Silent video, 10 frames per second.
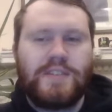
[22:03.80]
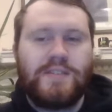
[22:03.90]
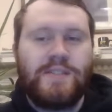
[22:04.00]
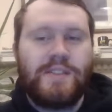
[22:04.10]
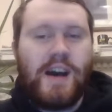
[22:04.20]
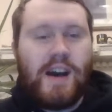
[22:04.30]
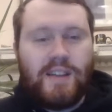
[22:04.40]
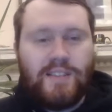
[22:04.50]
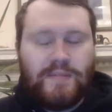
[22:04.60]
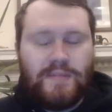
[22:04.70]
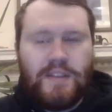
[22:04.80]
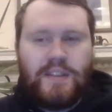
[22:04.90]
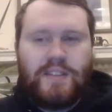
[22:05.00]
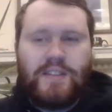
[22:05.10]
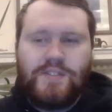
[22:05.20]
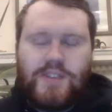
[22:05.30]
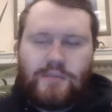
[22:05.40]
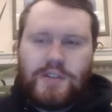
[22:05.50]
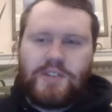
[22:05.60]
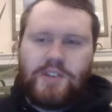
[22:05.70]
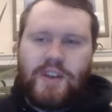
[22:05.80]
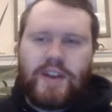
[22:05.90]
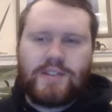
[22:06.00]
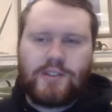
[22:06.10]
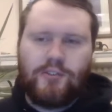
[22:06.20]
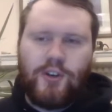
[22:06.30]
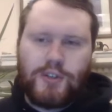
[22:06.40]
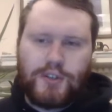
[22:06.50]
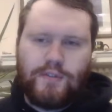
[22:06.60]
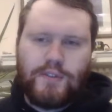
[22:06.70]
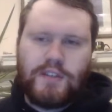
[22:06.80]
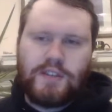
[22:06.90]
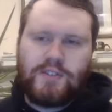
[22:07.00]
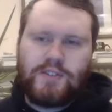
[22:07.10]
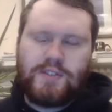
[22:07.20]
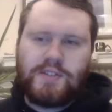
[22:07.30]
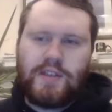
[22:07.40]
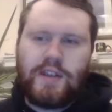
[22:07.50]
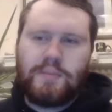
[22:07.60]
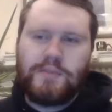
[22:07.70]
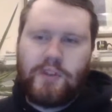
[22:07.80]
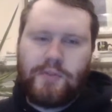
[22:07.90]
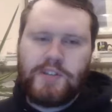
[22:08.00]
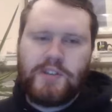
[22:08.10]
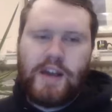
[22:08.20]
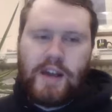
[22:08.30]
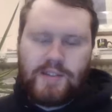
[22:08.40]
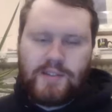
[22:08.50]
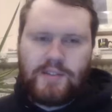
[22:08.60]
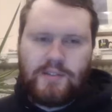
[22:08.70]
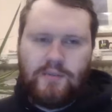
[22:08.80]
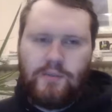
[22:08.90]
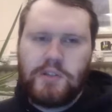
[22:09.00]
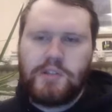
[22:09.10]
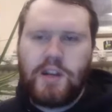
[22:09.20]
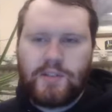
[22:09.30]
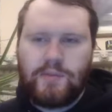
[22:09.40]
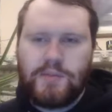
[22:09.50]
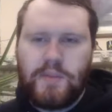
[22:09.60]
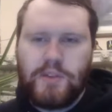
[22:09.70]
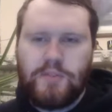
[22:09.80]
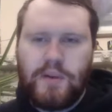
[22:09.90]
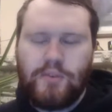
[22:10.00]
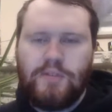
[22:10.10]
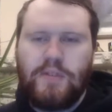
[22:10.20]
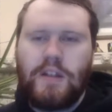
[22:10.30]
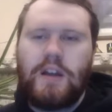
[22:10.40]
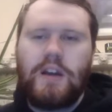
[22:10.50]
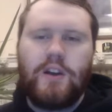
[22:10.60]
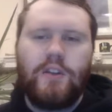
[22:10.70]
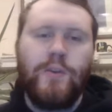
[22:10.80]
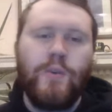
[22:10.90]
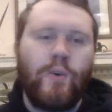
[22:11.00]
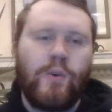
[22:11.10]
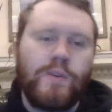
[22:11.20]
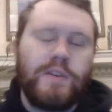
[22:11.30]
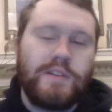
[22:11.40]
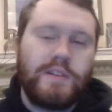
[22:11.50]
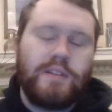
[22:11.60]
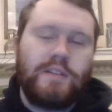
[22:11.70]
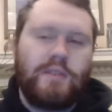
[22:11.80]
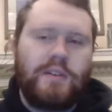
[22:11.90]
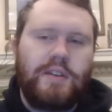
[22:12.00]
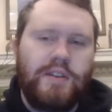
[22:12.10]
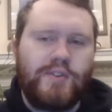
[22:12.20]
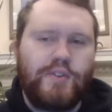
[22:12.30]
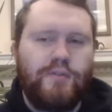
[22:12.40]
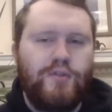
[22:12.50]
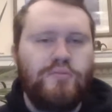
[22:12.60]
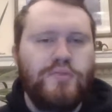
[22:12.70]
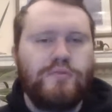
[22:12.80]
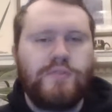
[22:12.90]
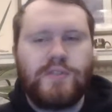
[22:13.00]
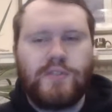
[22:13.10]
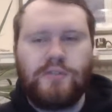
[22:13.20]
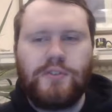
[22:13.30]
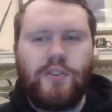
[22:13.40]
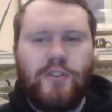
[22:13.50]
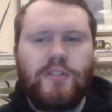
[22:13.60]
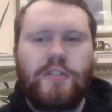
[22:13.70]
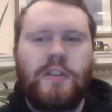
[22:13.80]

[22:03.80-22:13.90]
is not the Generation Next crossover that set up Generation X, which Husk was a major member of, nor is it an issue of New Mutants early on.